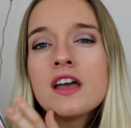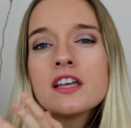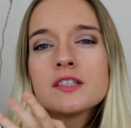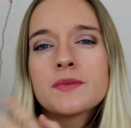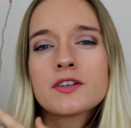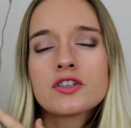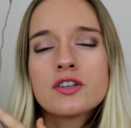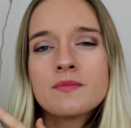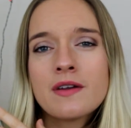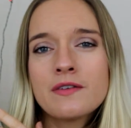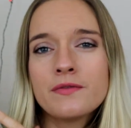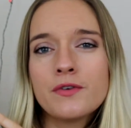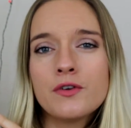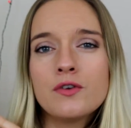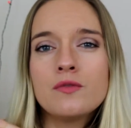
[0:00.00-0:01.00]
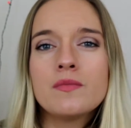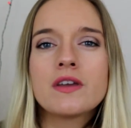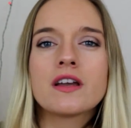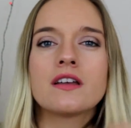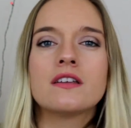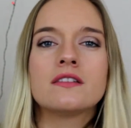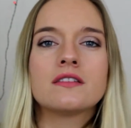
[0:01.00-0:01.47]
especially my food,
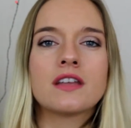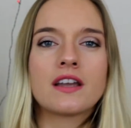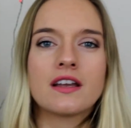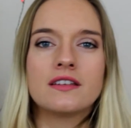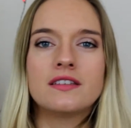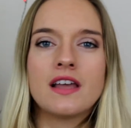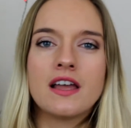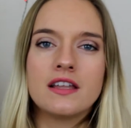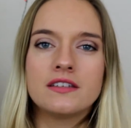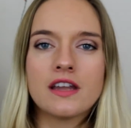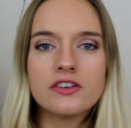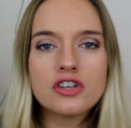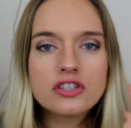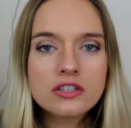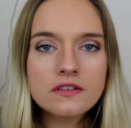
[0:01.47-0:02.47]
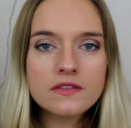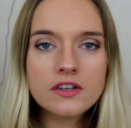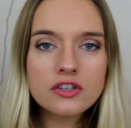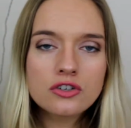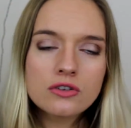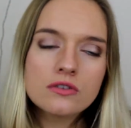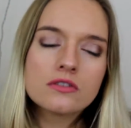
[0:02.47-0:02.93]
because like I said, digestive
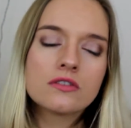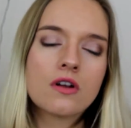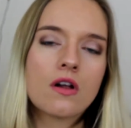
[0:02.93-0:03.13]
issues and